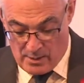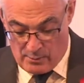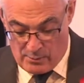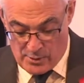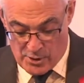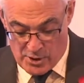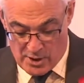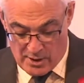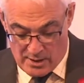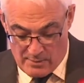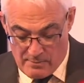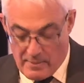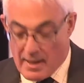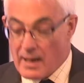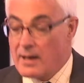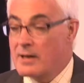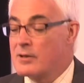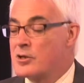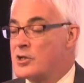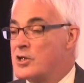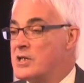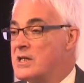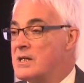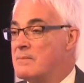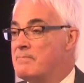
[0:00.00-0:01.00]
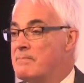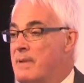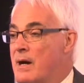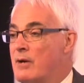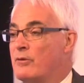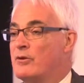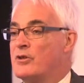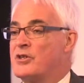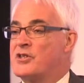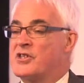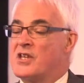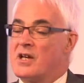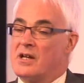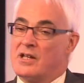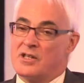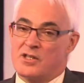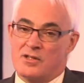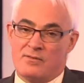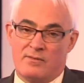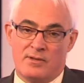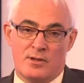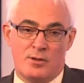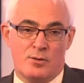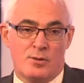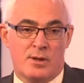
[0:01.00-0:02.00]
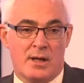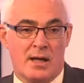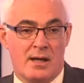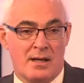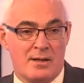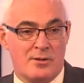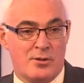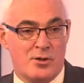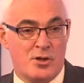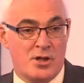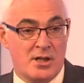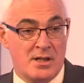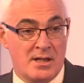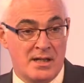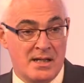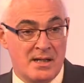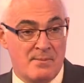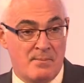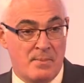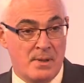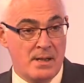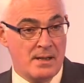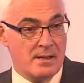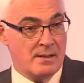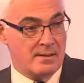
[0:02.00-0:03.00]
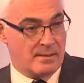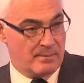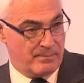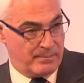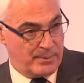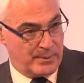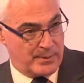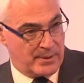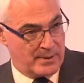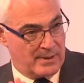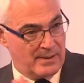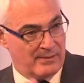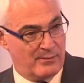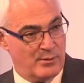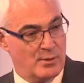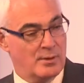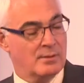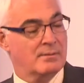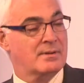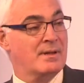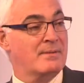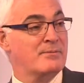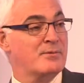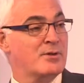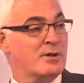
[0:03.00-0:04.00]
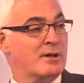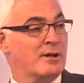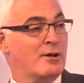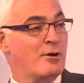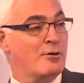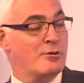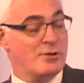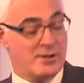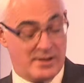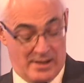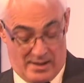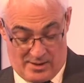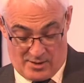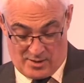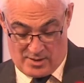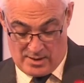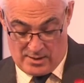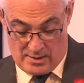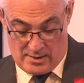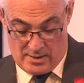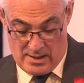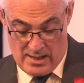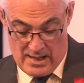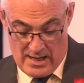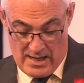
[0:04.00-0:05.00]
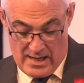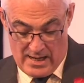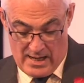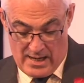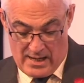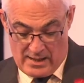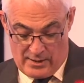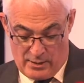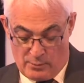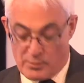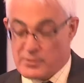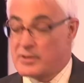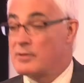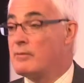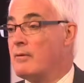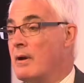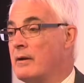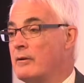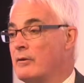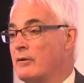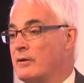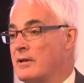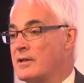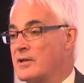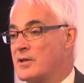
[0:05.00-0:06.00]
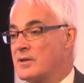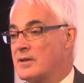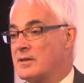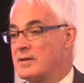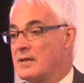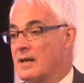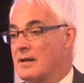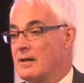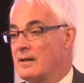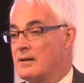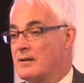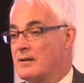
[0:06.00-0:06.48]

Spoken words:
which had a balance sheet about the size of the UK's GDP, to give you some sort of context here, there was a run on its